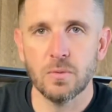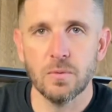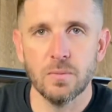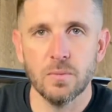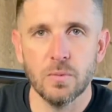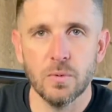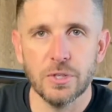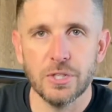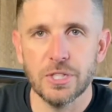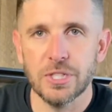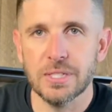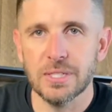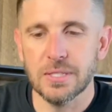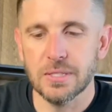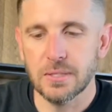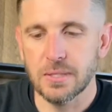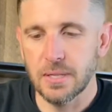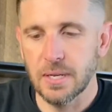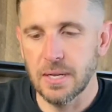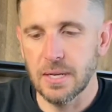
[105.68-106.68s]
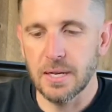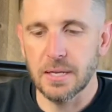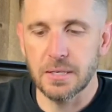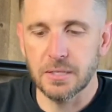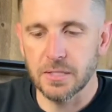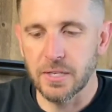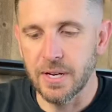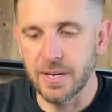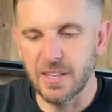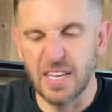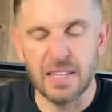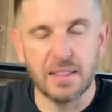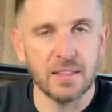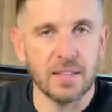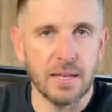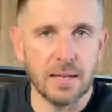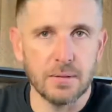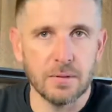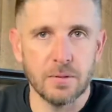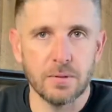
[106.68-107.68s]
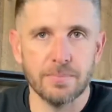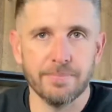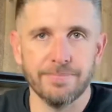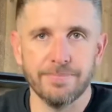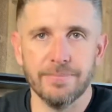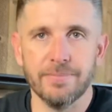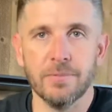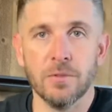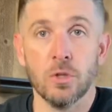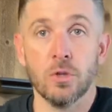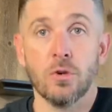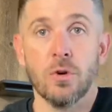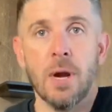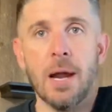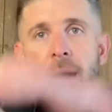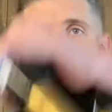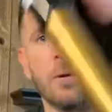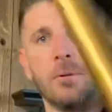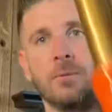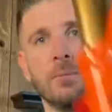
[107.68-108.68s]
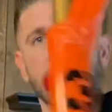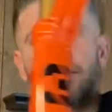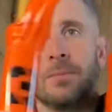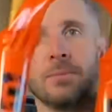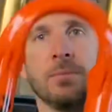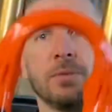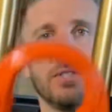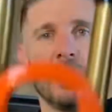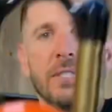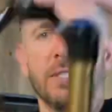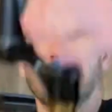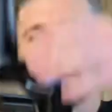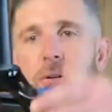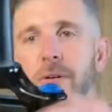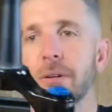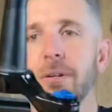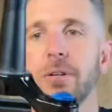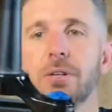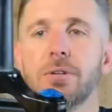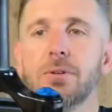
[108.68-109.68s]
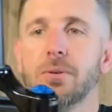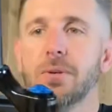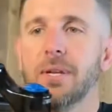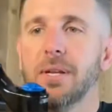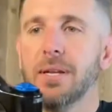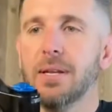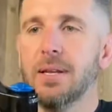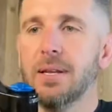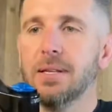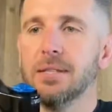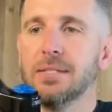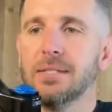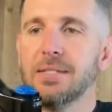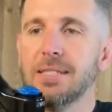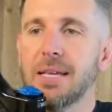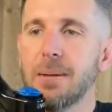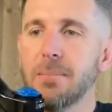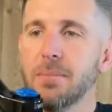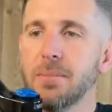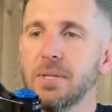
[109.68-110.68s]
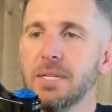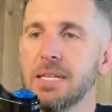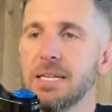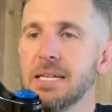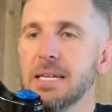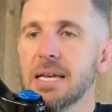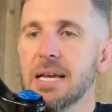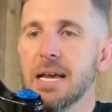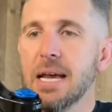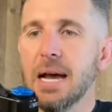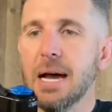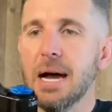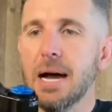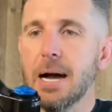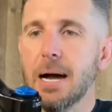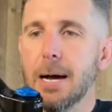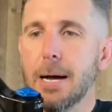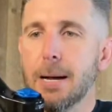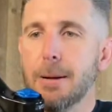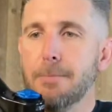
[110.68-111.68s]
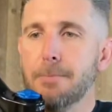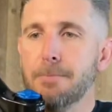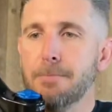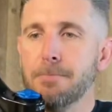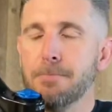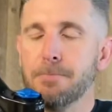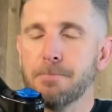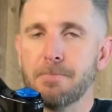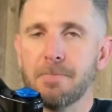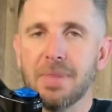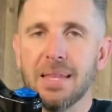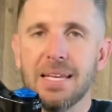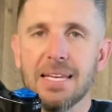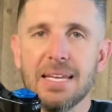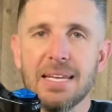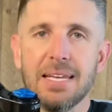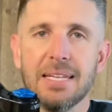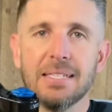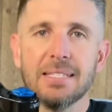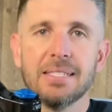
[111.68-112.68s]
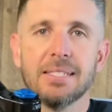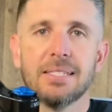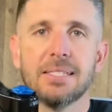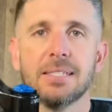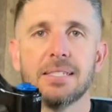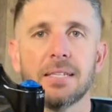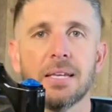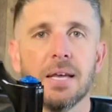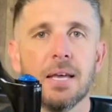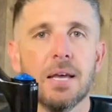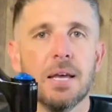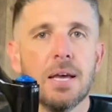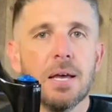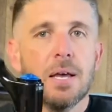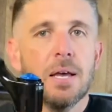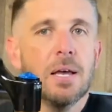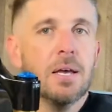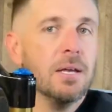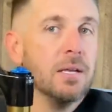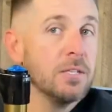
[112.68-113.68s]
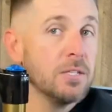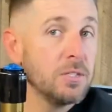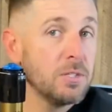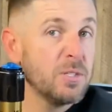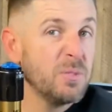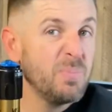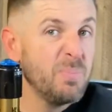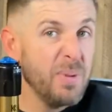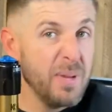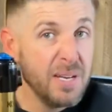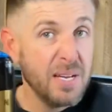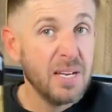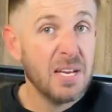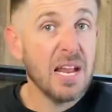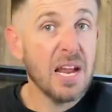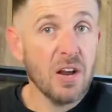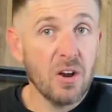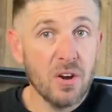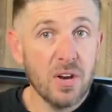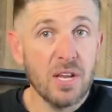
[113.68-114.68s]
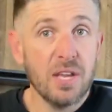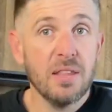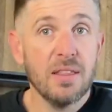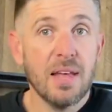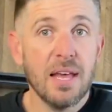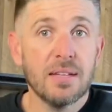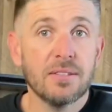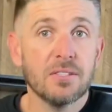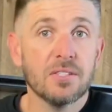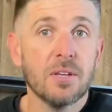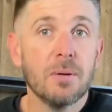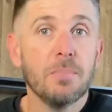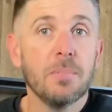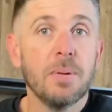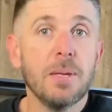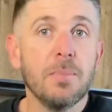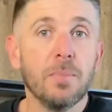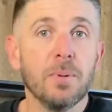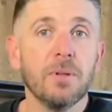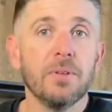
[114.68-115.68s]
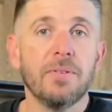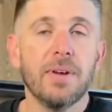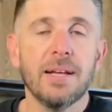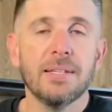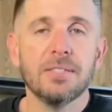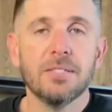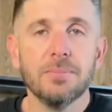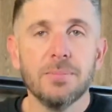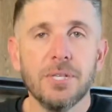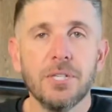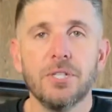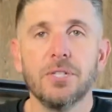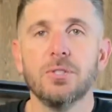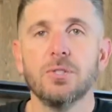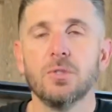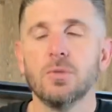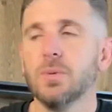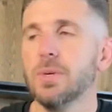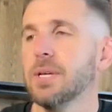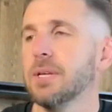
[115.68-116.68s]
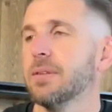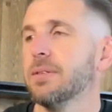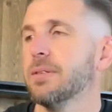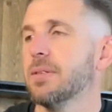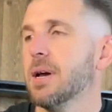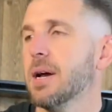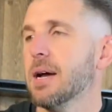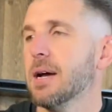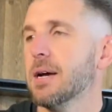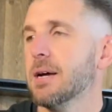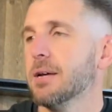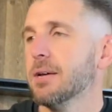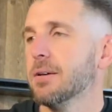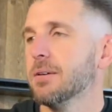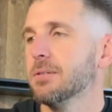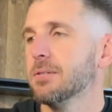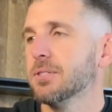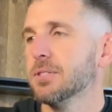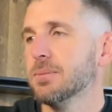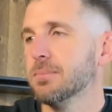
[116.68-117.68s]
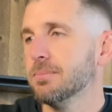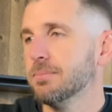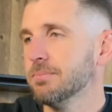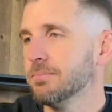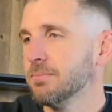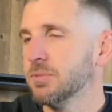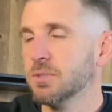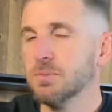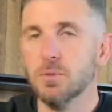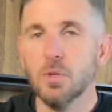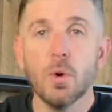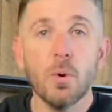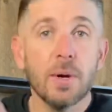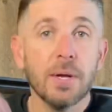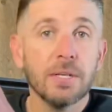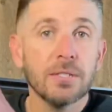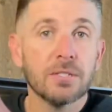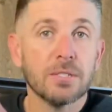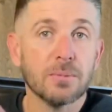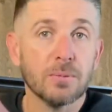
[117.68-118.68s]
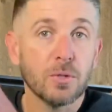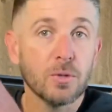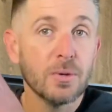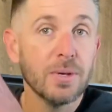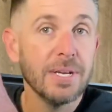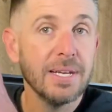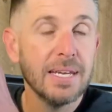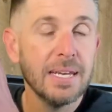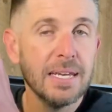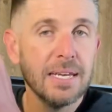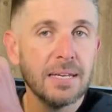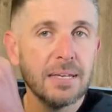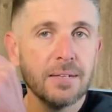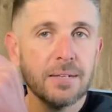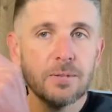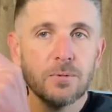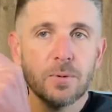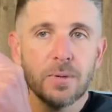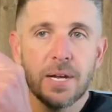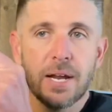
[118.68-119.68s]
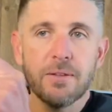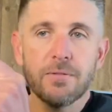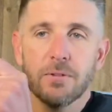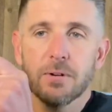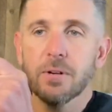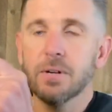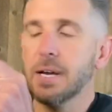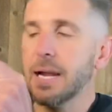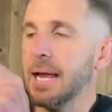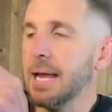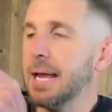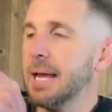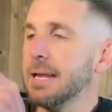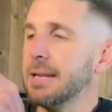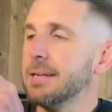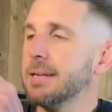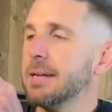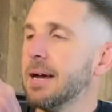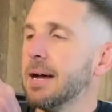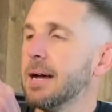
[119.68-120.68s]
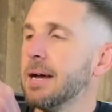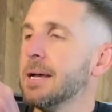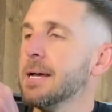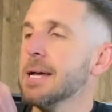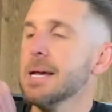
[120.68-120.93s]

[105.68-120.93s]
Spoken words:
which is, I guess, kind of like that crown steer unit assembly. It's been an area that some people have had some issues with, some noise, some creaking, whatever, and